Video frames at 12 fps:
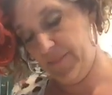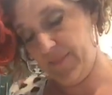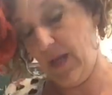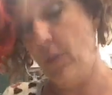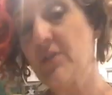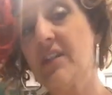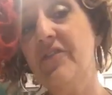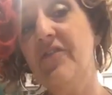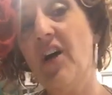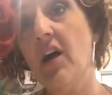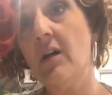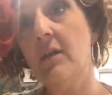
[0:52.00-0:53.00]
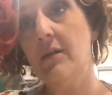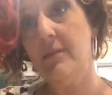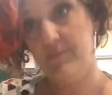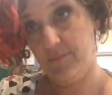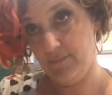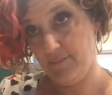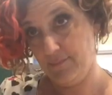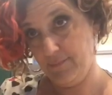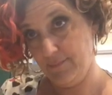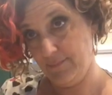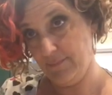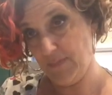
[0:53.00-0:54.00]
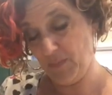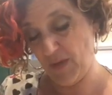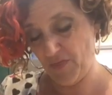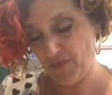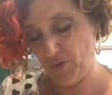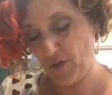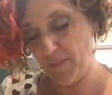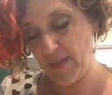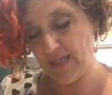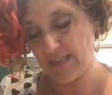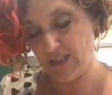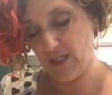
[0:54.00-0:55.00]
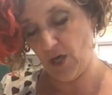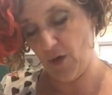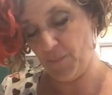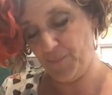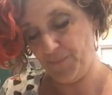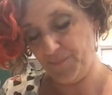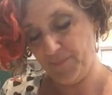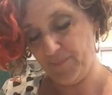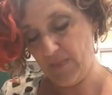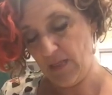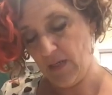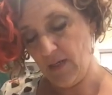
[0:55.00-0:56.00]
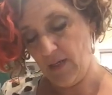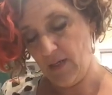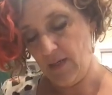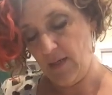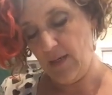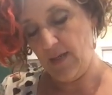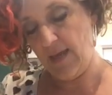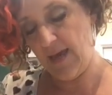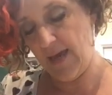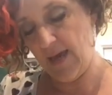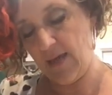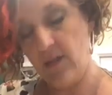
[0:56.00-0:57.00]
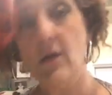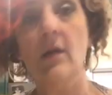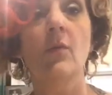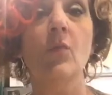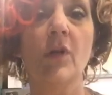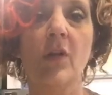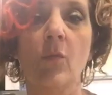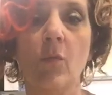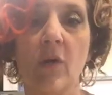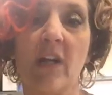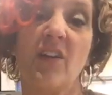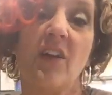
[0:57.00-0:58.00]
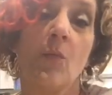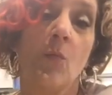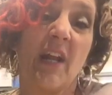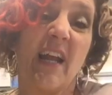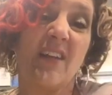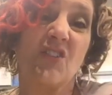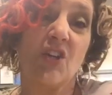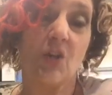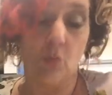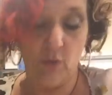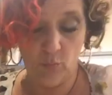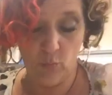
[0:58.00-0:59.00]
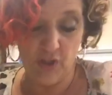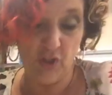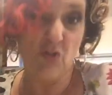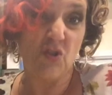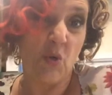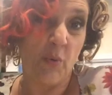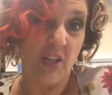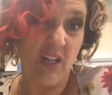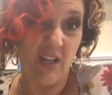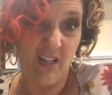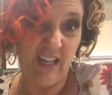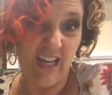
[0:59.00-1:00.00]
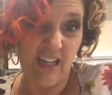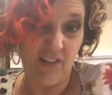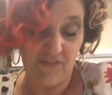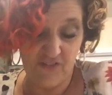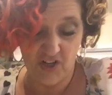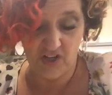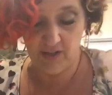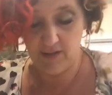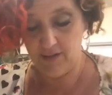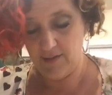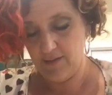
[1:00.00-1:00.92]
I was in a funk about 30 minutes ago. And what did I do? What do you do when you get in a funk?